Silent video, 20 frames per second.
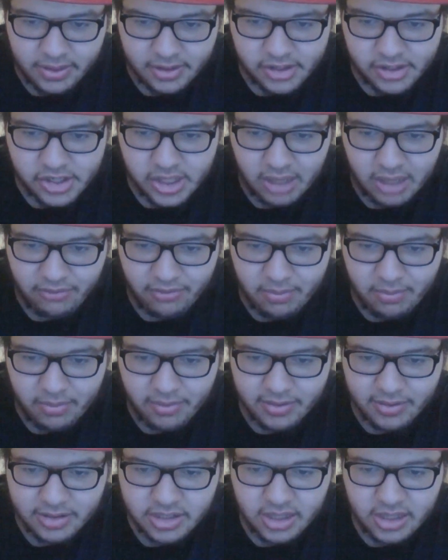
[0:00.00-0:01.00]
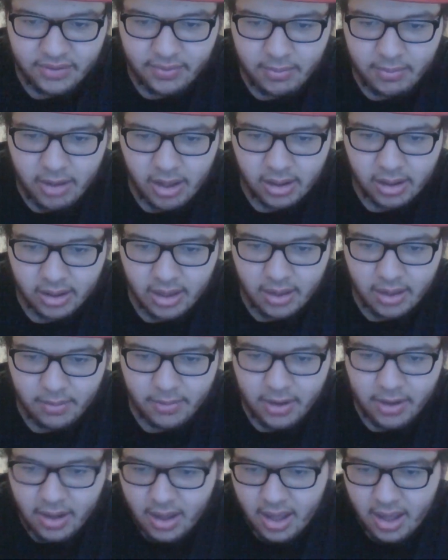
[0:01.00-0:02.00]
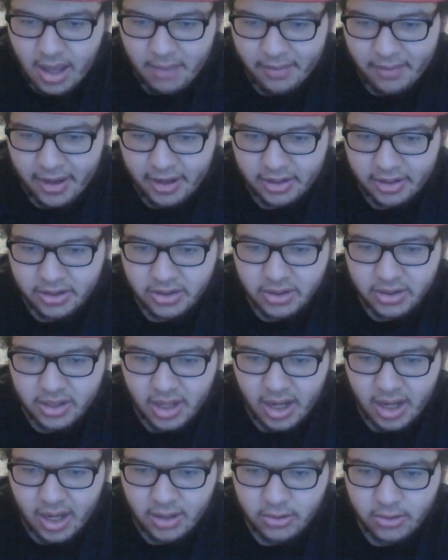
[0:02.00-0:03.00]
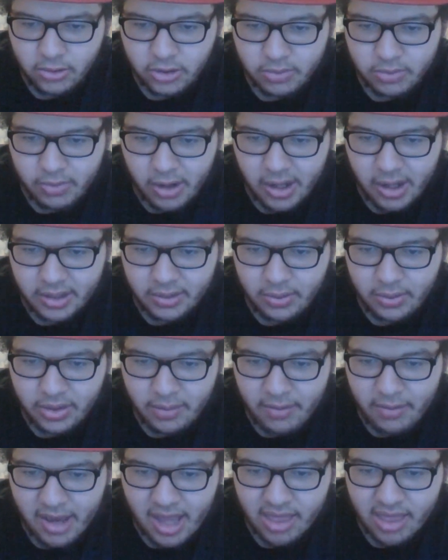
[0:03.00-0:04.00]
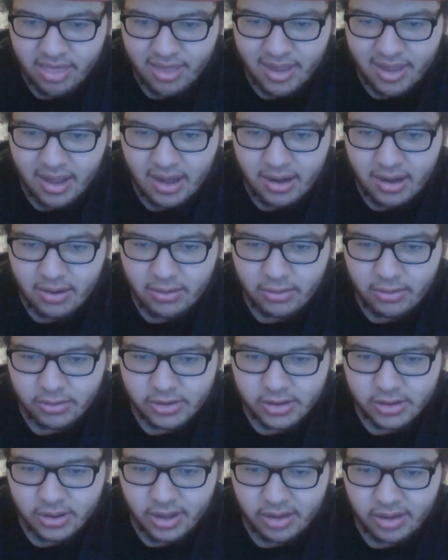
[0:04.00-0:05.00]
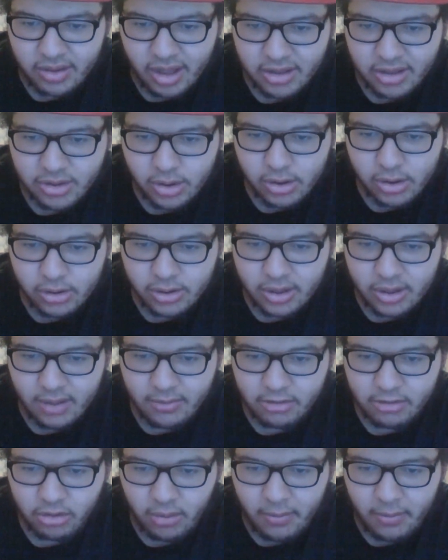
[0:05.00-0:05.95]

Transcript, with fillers: Chief, chief among them. Am I a good guy who's bonded with a bad thing that turned him into a